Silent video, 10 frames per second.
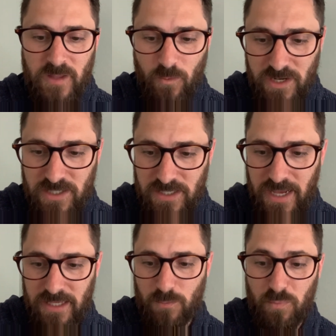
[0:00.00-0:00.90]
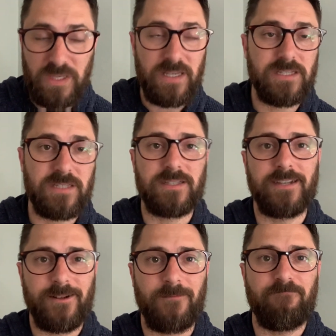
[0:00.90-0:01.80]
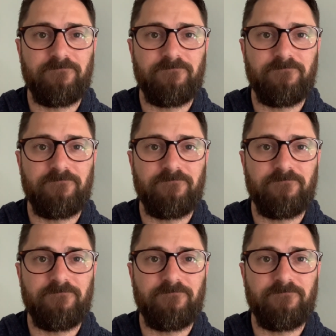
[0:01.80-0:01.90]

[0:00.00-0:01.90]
which says, "Be still